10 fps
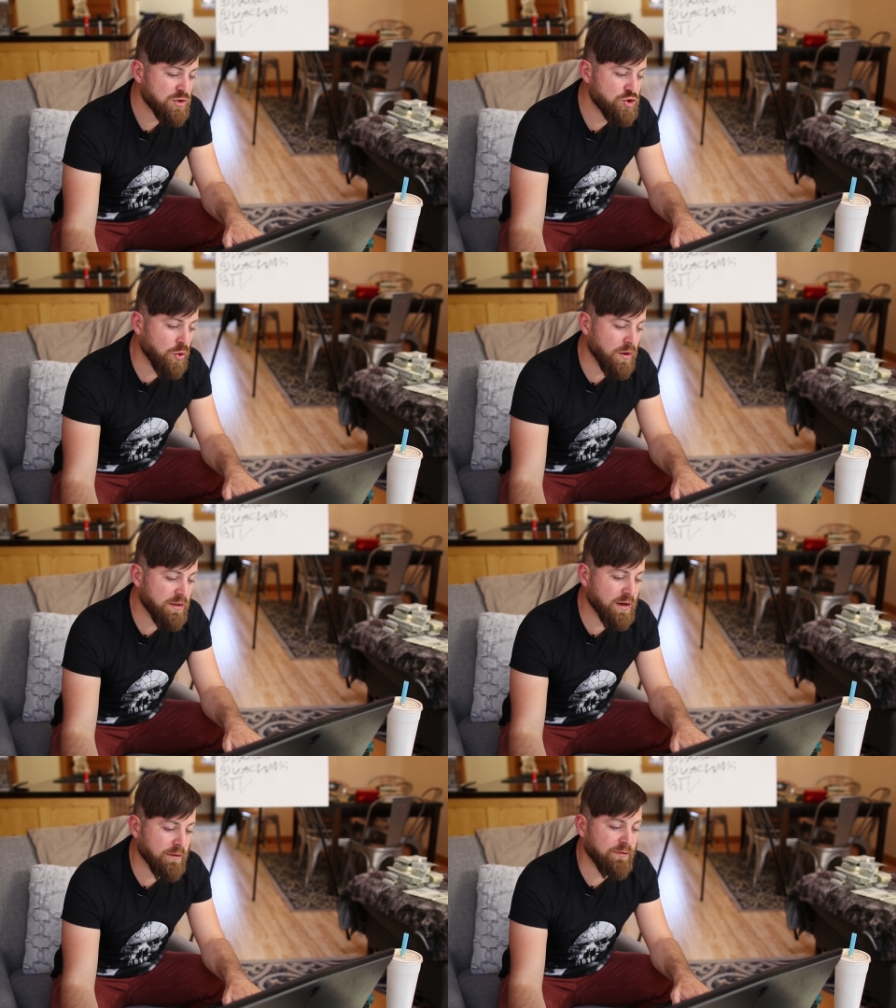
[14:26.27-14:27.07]

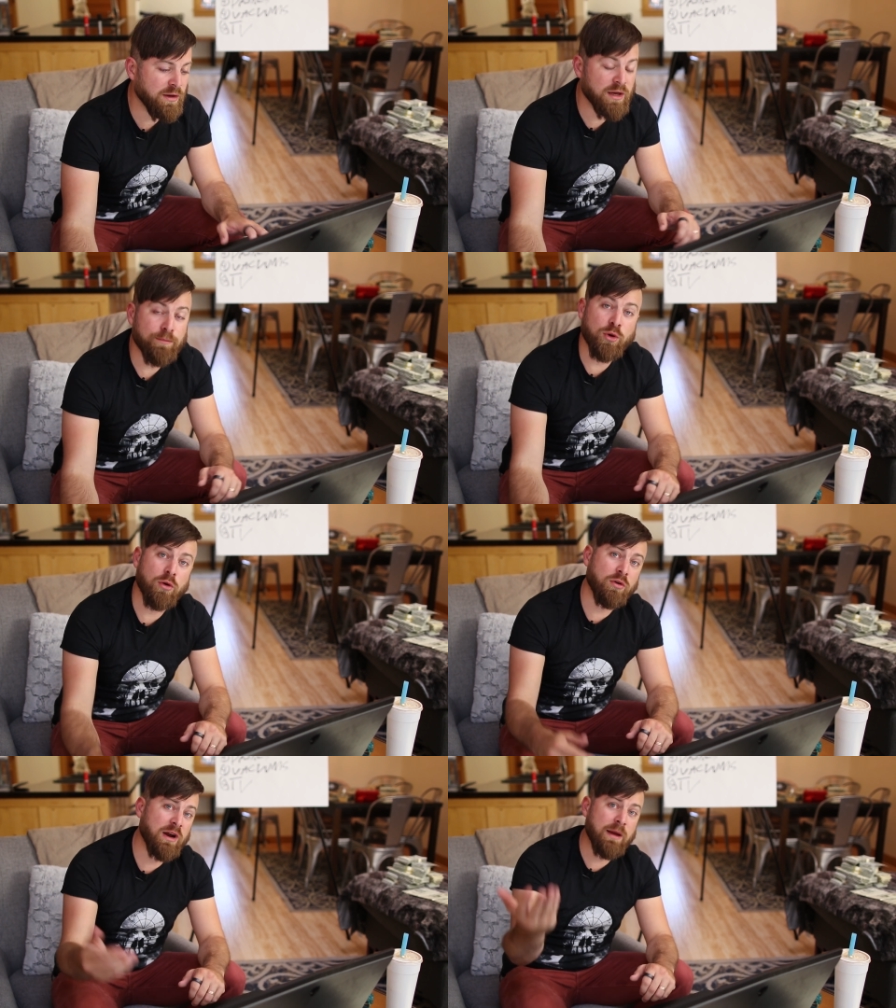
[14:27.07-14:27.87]
Join their affiliate
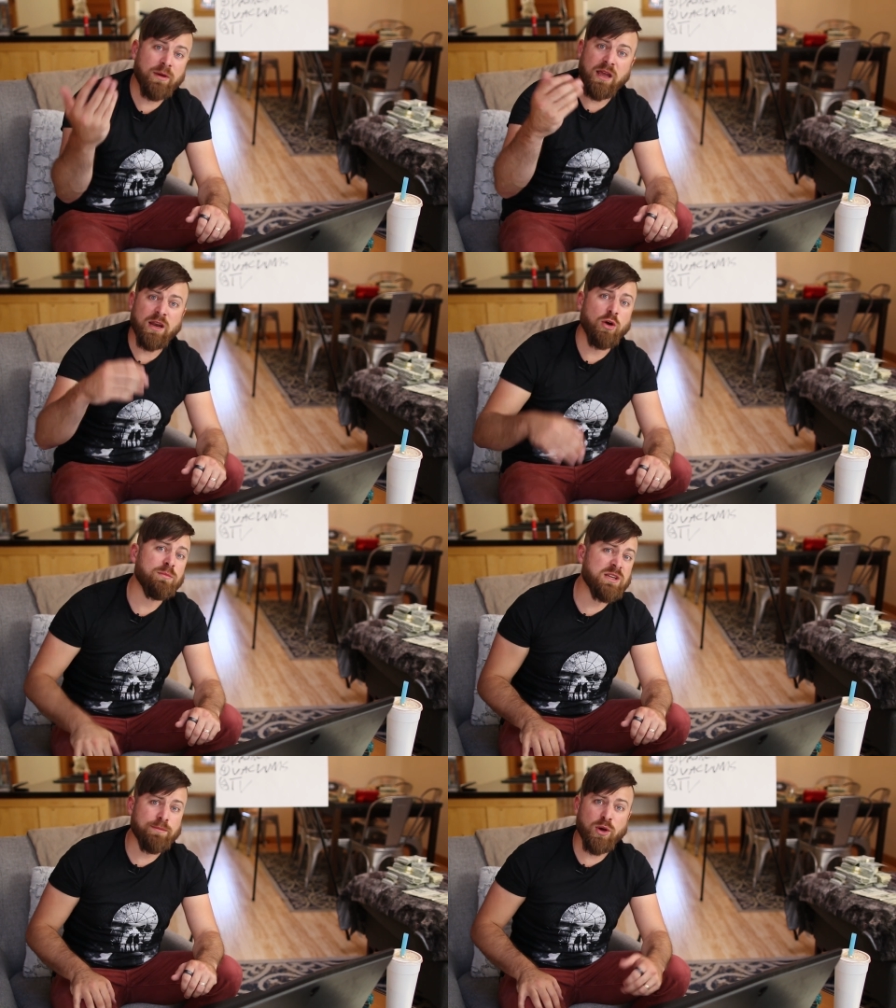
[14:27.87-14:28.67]
program. Again, Home
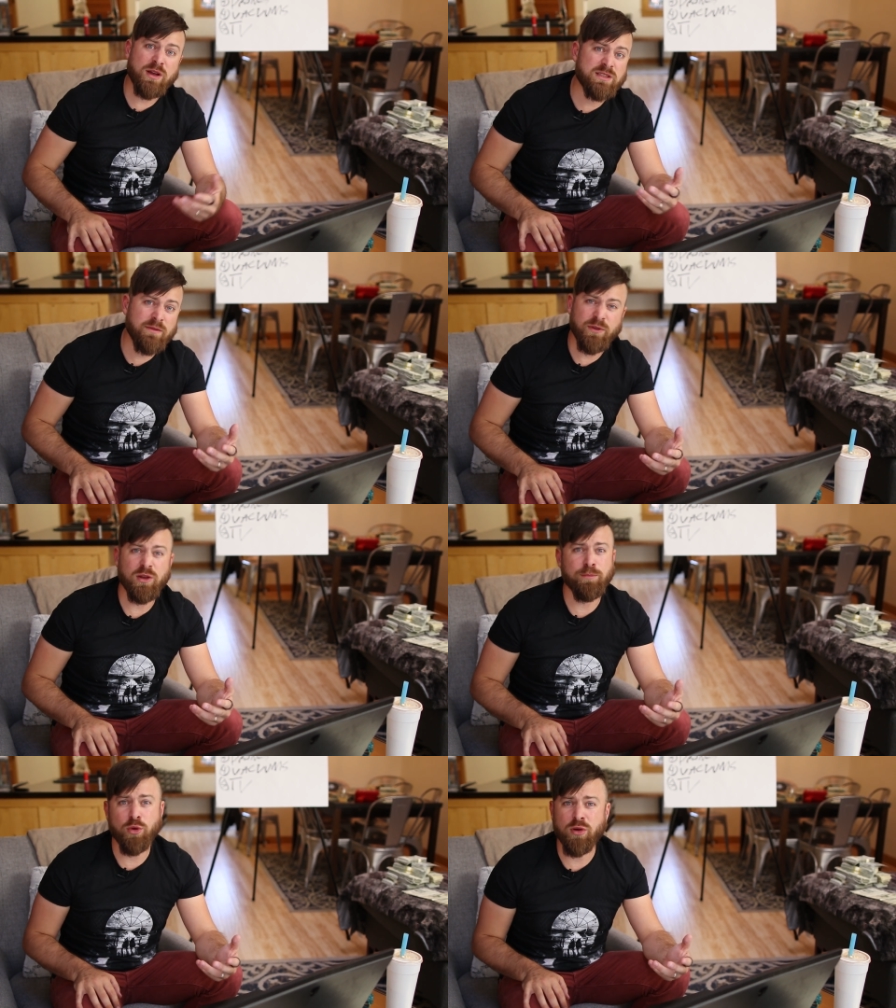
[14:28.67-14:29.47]
Depot has an
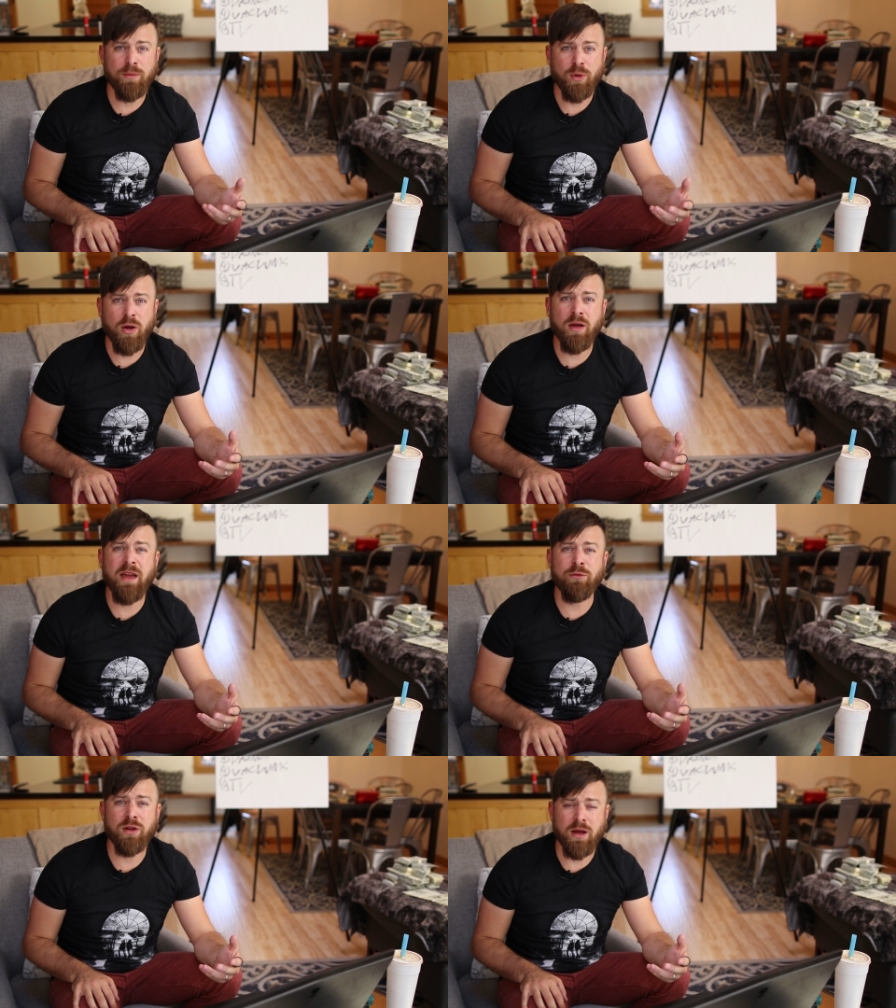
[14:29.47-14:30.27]
affiliate program.
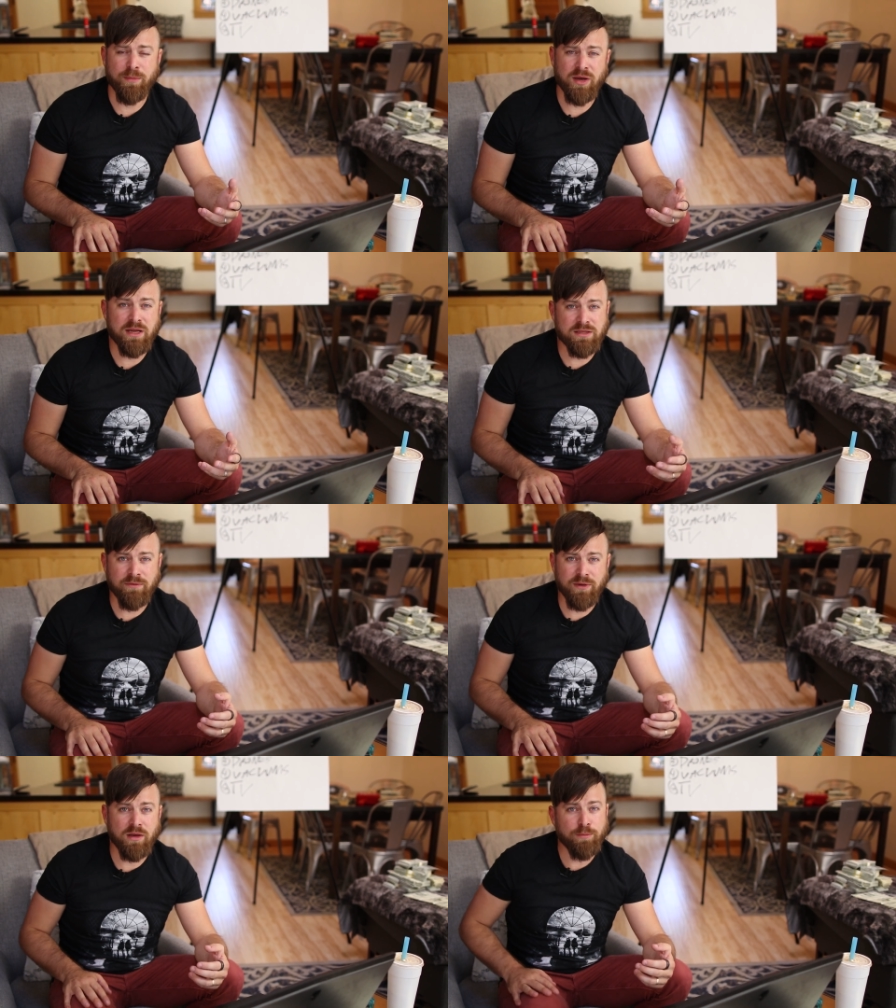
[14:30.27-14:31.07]
Every company has an
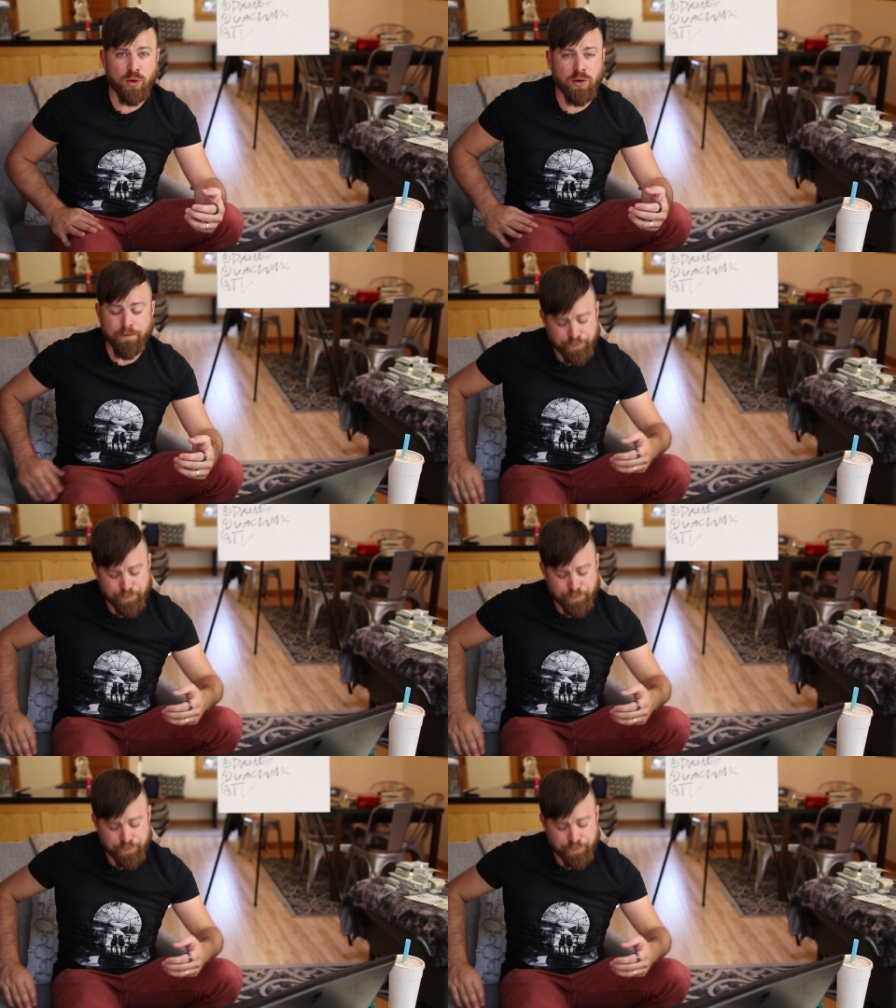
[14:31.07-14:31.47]
affiliate program.